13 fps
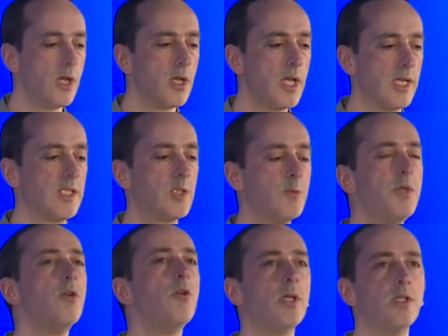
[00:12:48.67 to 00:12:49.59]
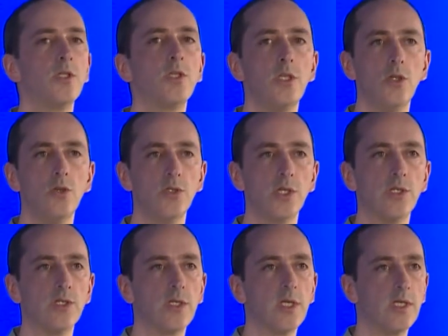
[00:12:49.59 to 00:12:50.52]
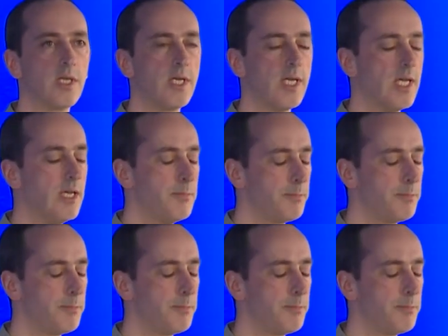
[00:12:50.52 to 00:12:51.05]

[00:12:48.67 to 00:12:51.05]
experience to users is key.